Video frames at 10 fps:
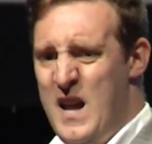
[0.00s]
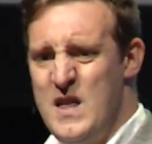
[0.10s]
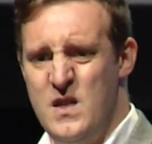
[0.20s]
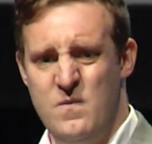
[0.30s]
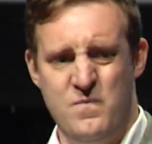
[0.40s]

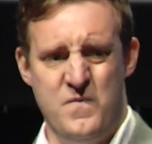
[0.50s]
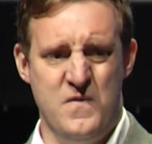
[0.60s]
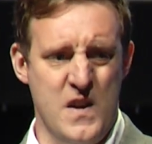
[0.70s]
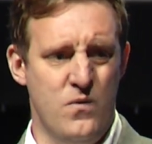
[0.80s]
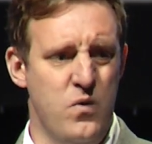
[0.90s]
in
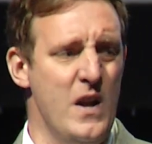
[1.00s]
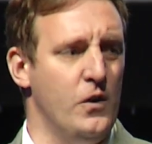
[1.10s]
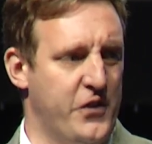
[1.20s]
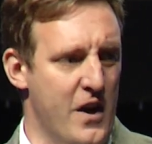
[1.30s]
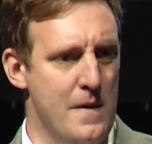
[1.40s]
the real
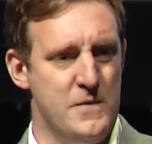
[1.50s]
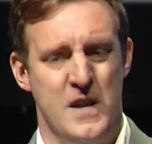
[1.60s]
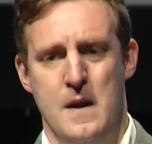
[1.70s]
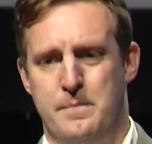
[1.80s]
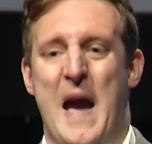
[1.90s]
terms,
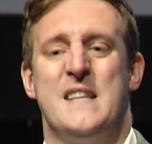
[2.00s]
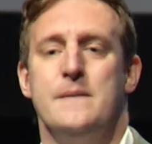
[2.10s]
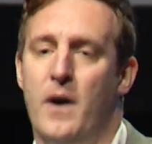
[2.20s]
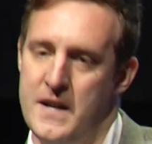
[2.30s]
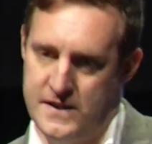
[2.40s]

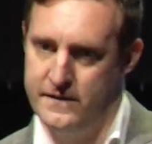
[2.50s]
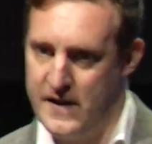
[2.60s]
petabytes of